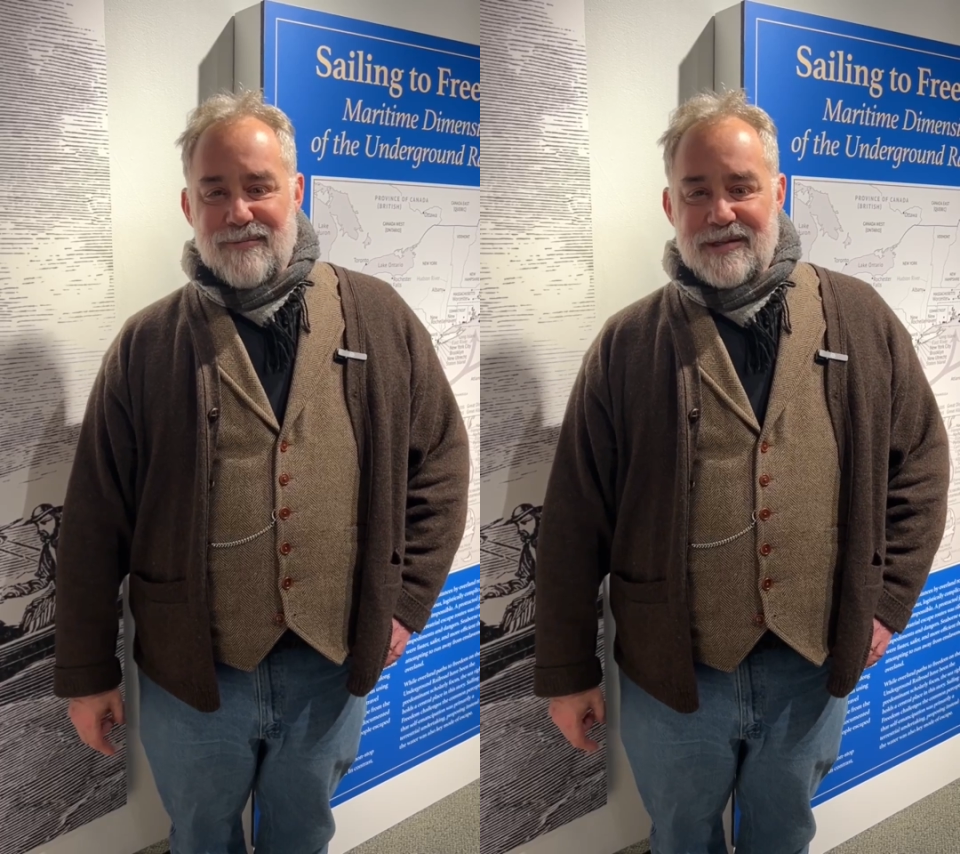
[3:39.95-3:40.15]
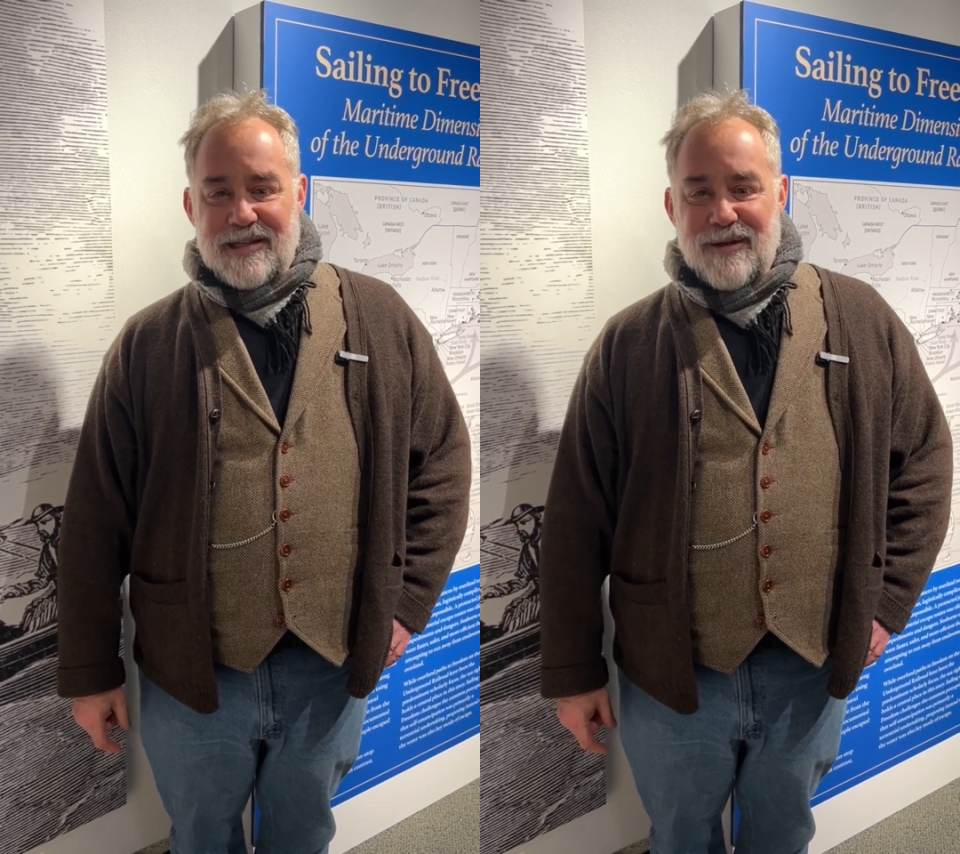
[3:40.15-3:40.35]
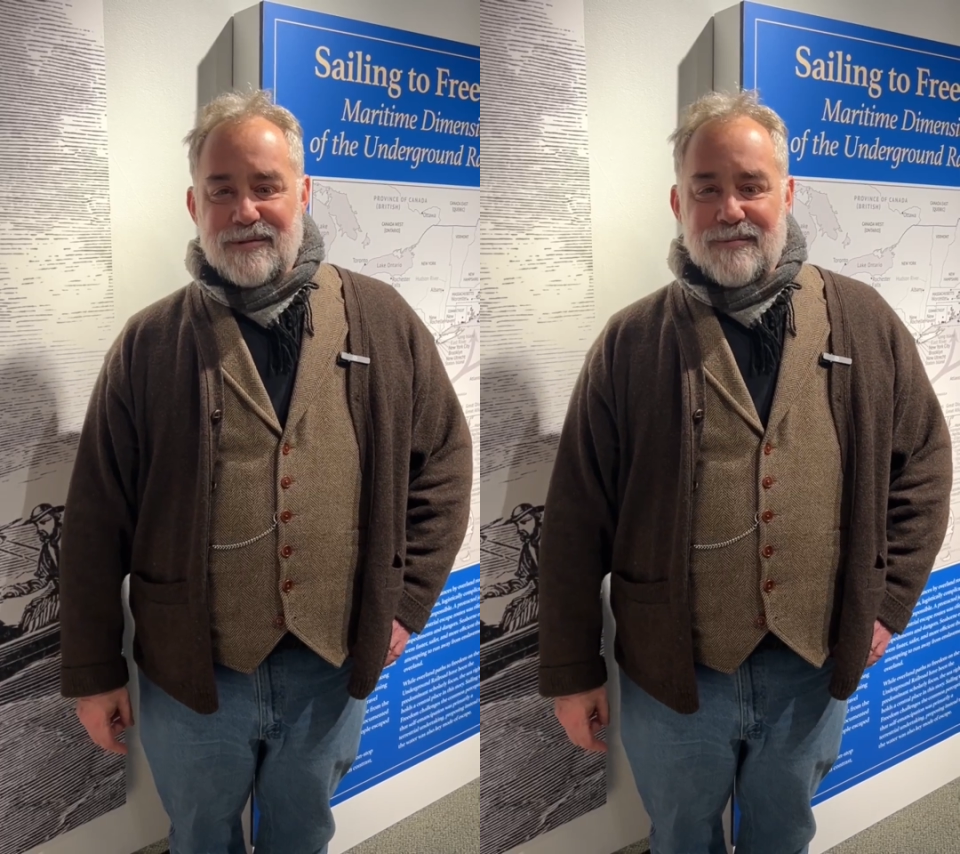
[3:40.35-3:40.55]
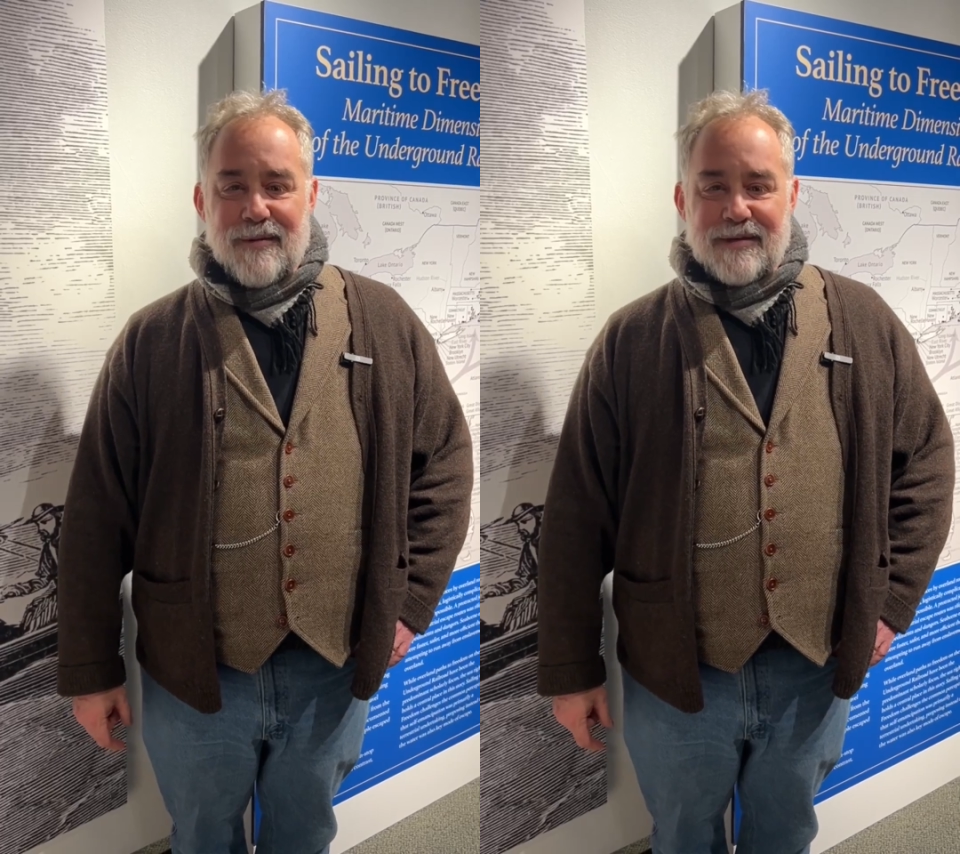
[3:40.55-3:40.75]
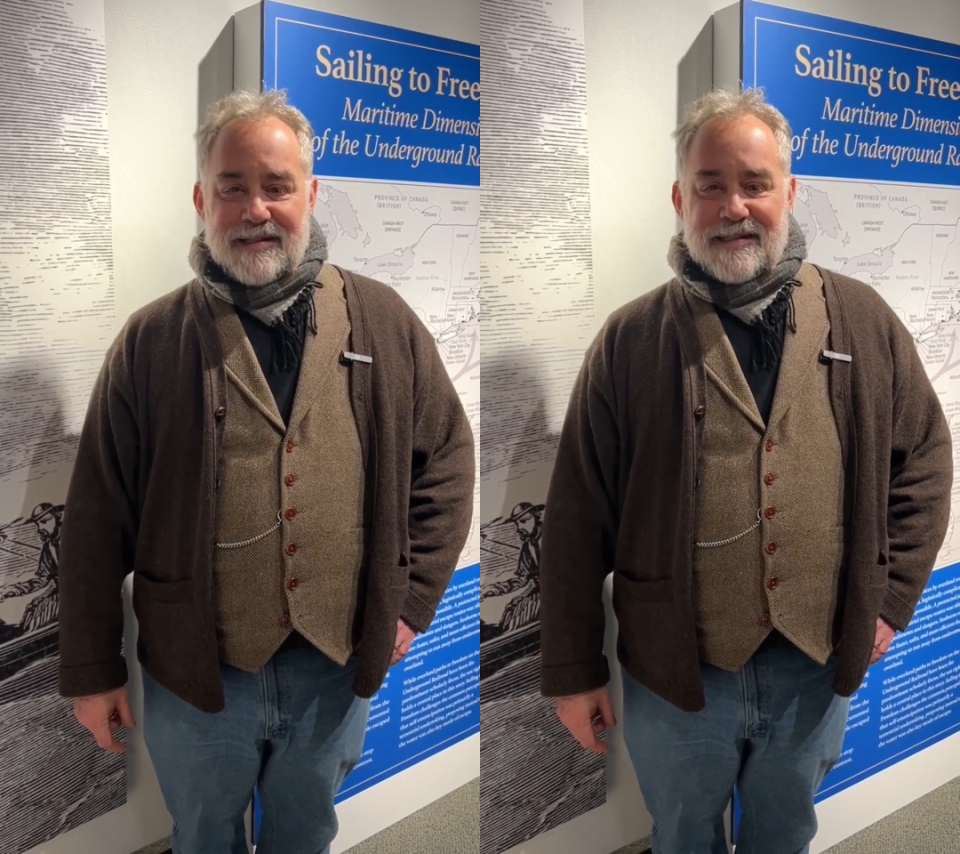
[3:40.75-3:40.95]
Museum to be
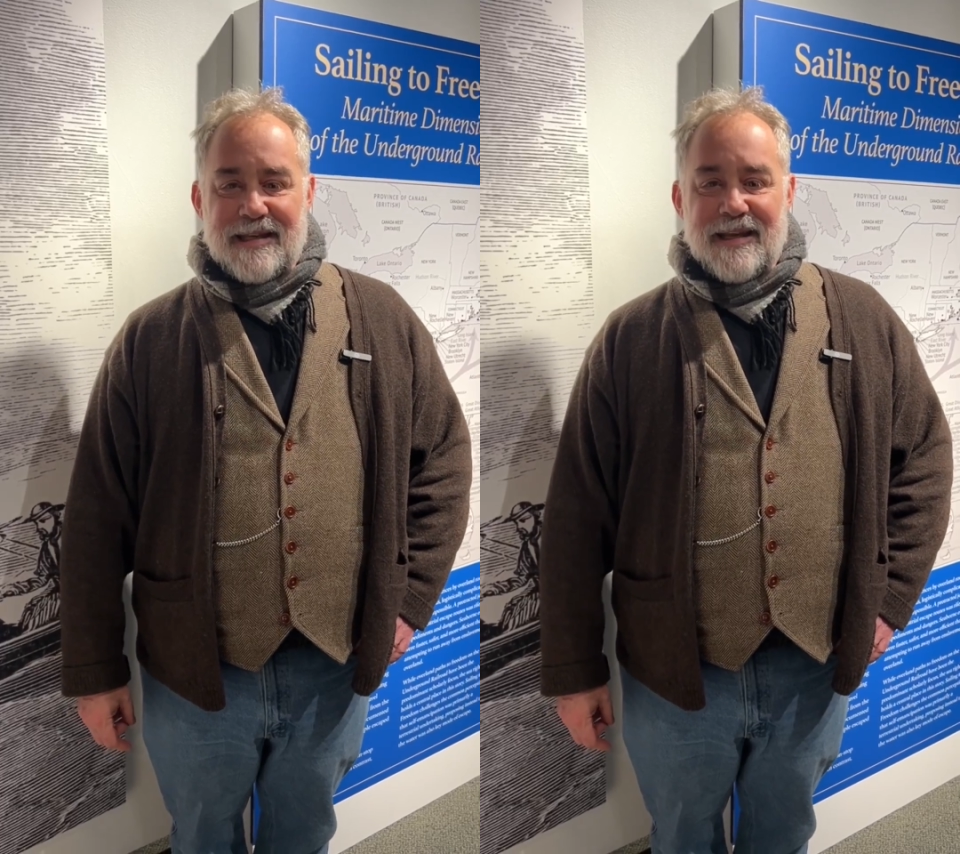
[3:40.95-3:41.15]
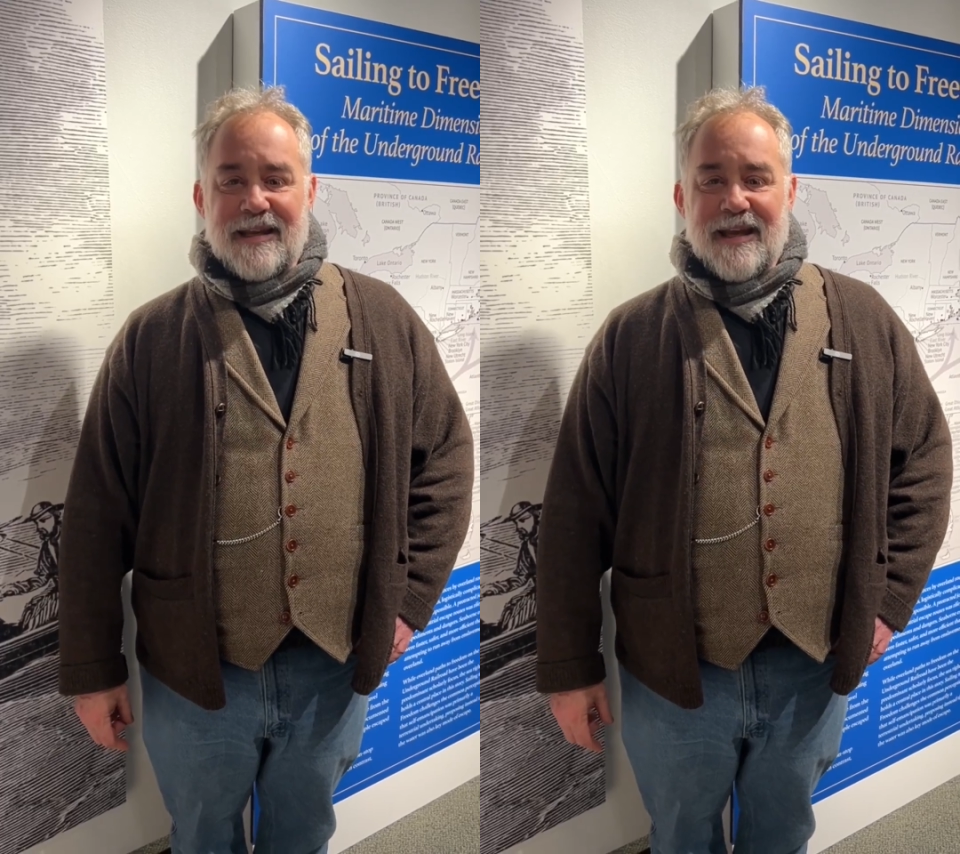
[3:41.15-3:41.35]
able to see